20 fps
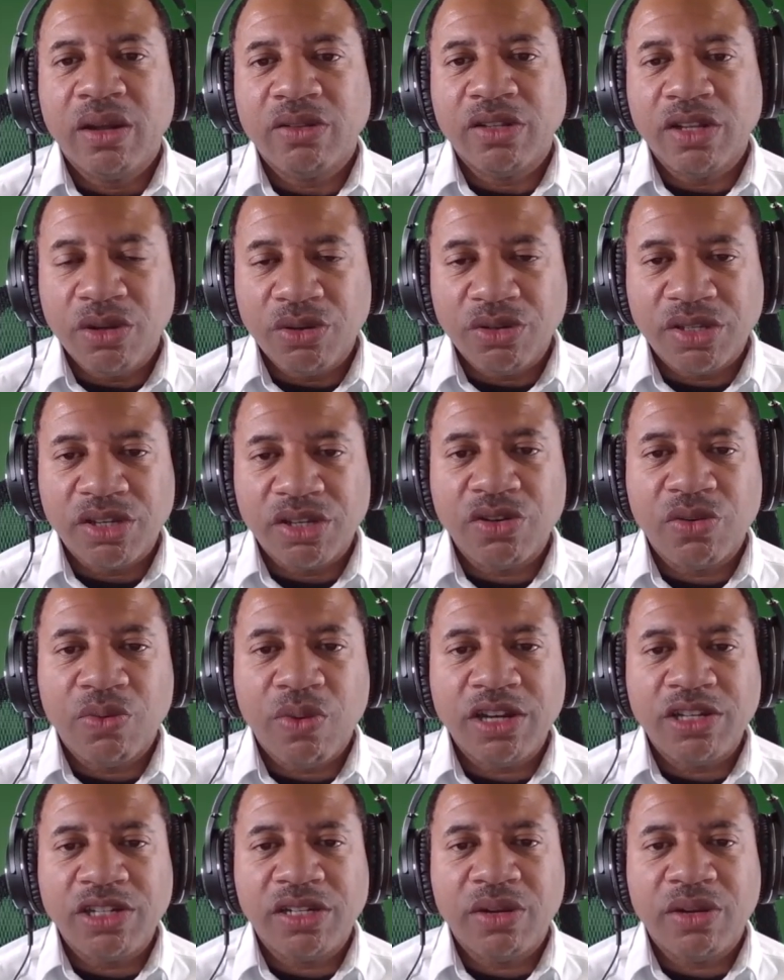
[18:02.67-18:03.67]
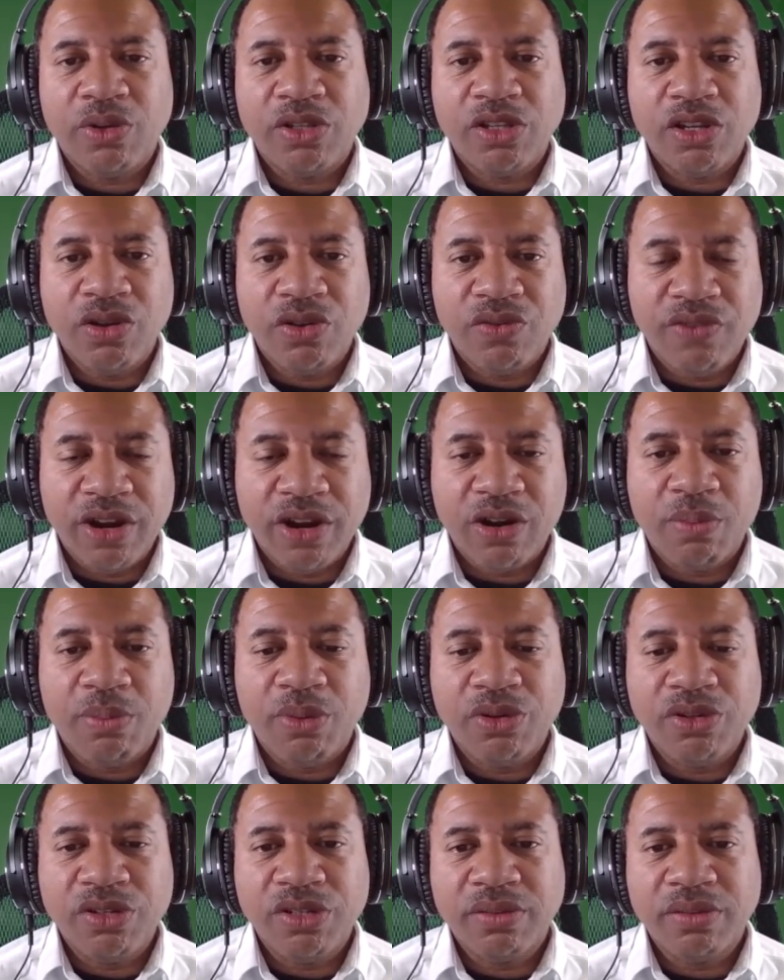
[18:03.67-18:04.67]
the new situation with the new
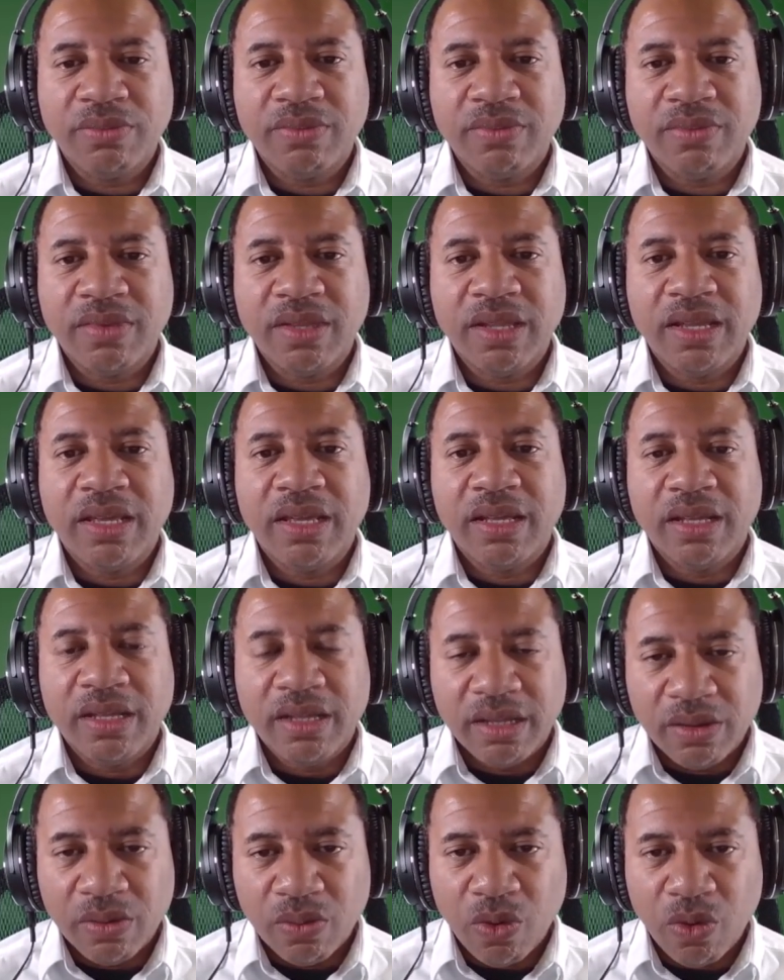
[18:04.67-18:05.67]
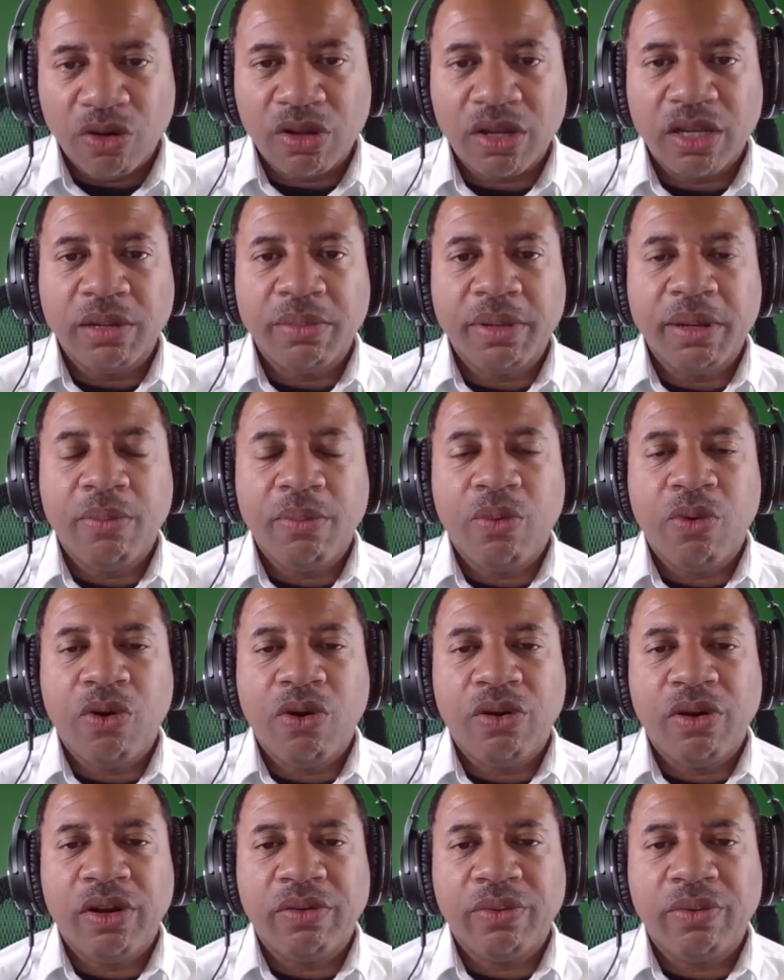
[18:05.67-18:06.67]
variables, work a little bit
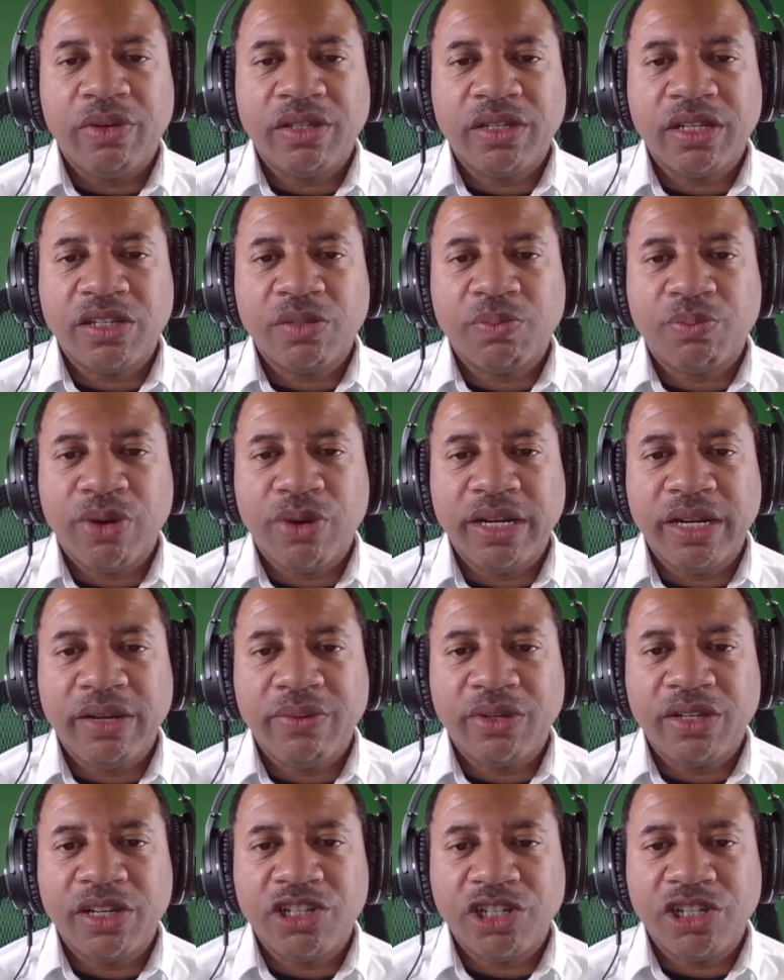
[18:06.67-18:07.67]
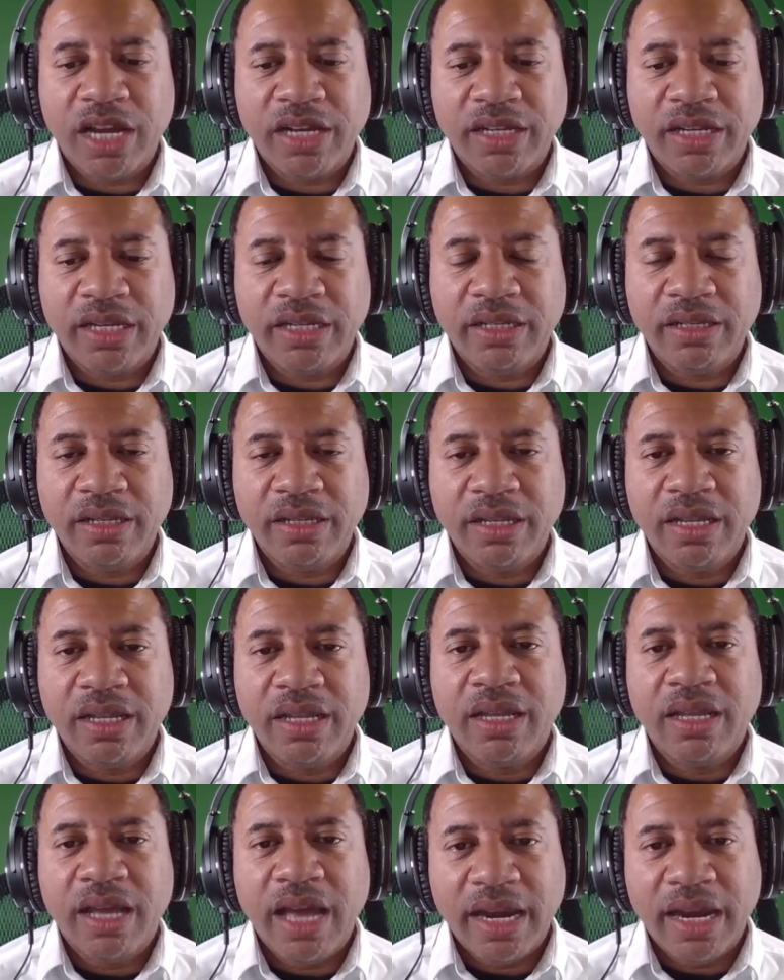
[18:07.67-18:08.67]
more with the sprinting, with the chunking,
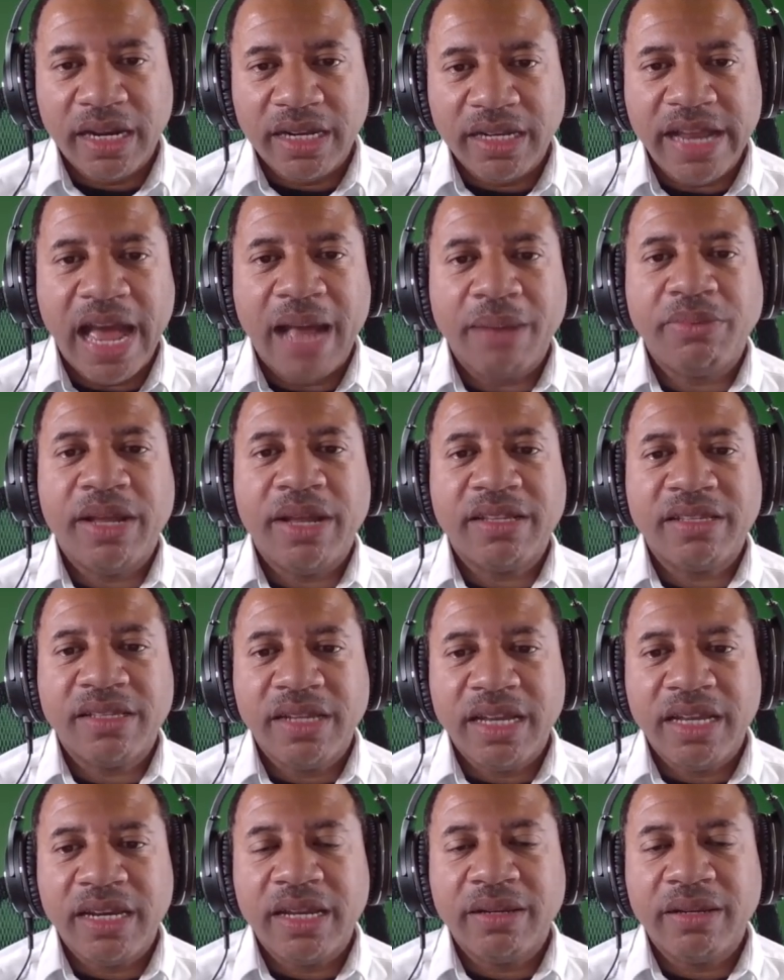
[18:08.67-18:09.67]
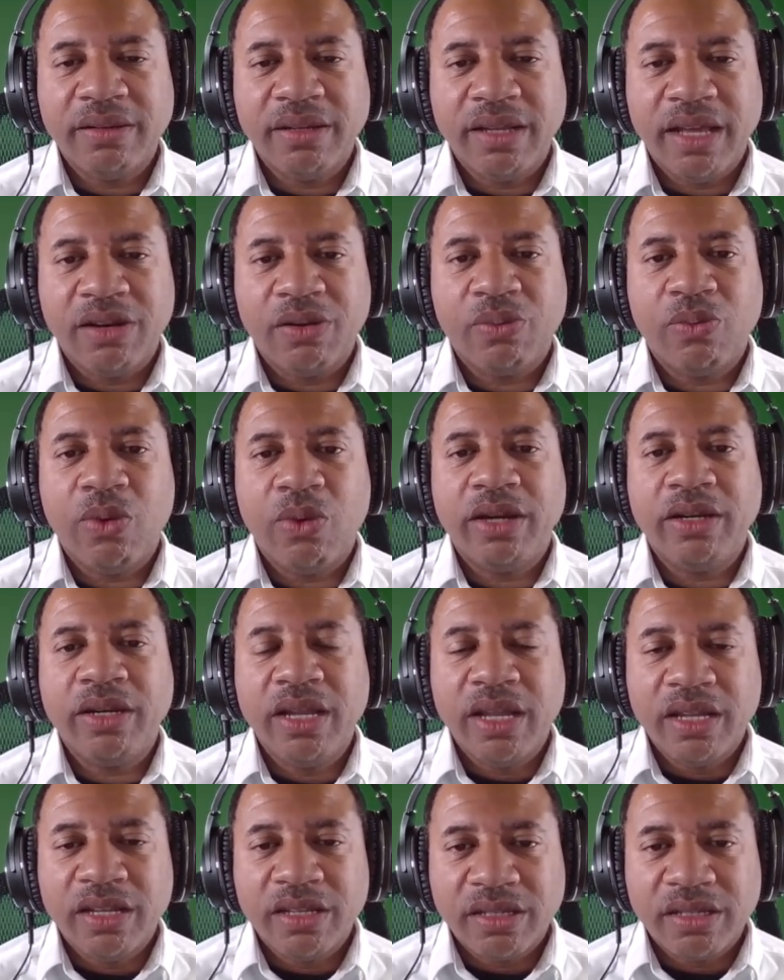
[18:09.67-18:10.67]
and adapt as needed in a one
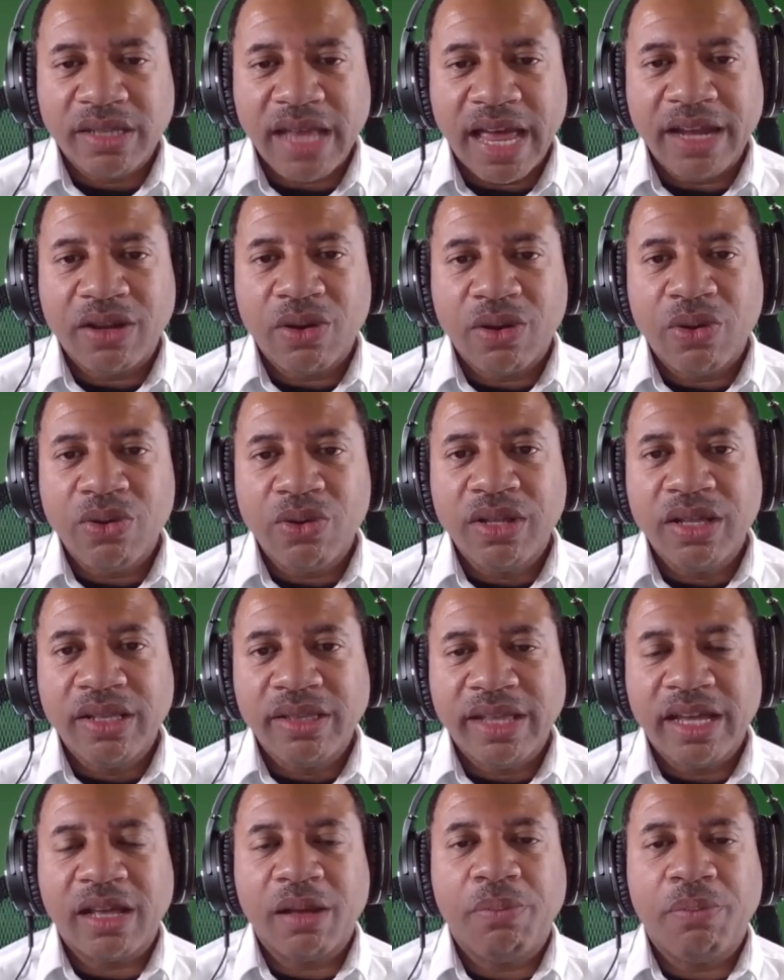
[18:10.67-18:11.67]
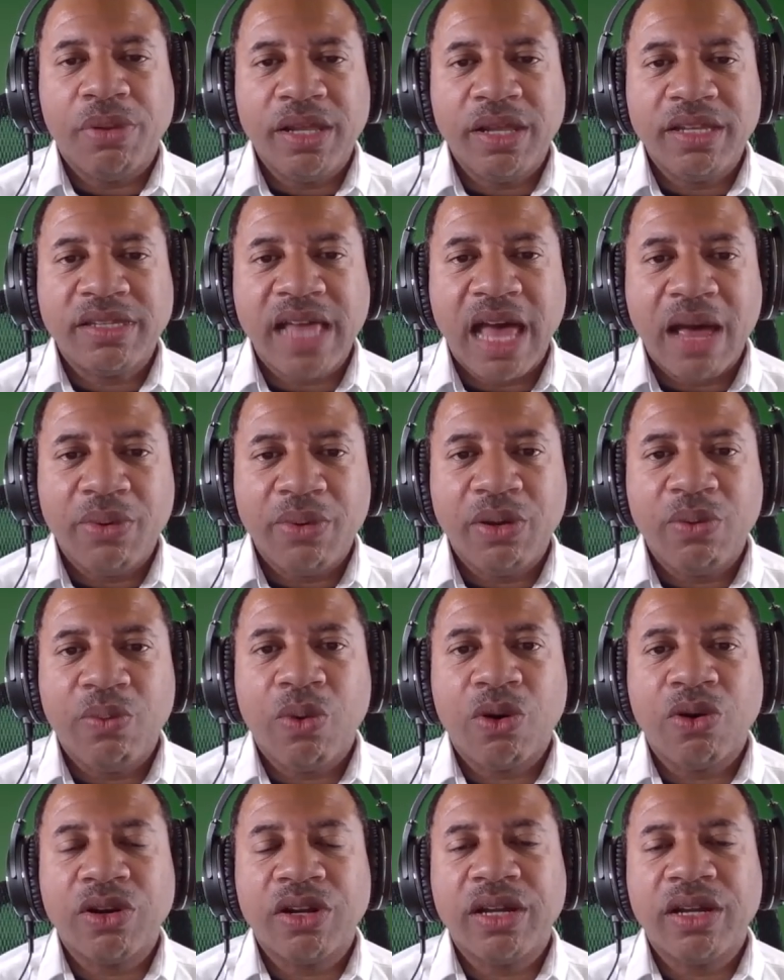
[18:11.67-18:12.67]
cycle that completes how we
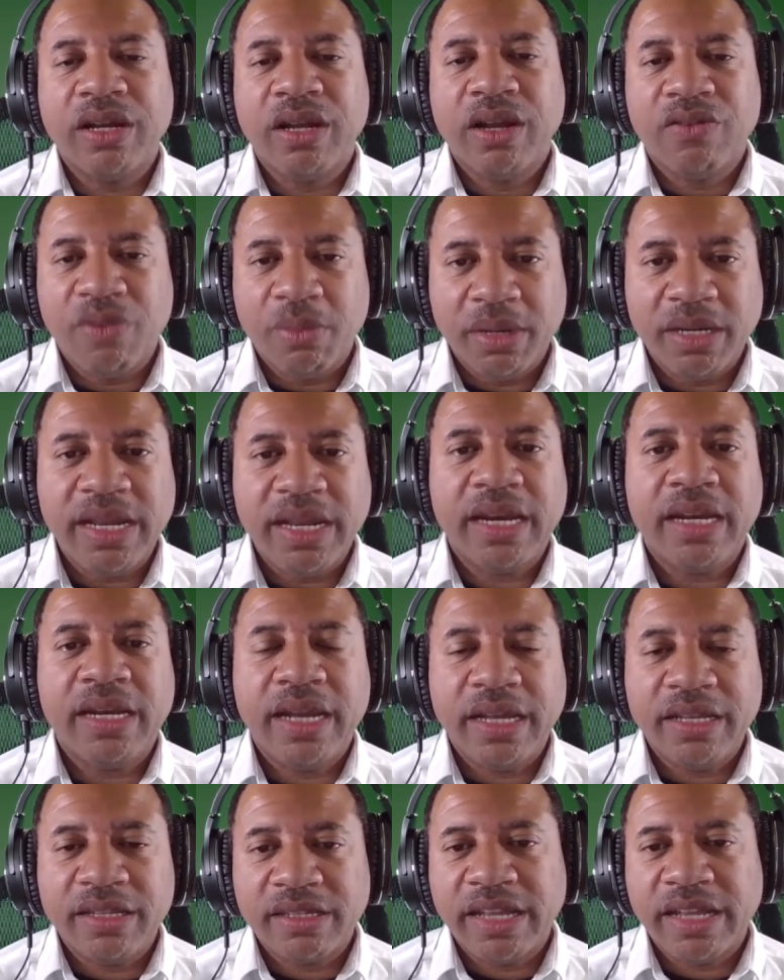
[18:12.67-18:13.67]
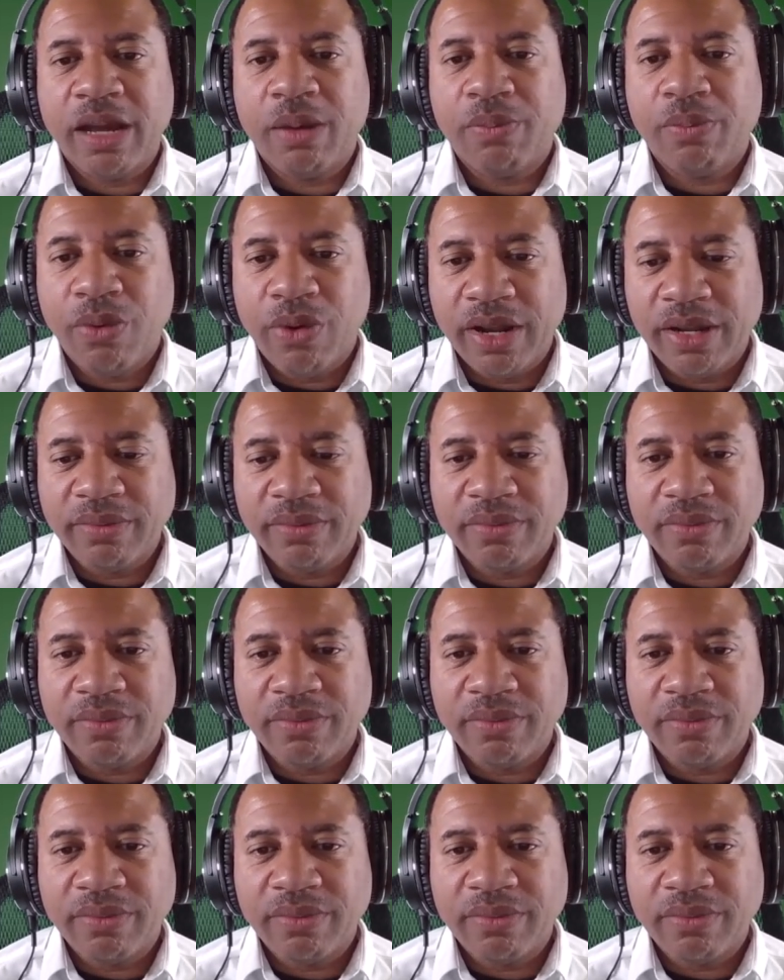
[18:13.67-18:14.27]
work from a day-to-day standpoint.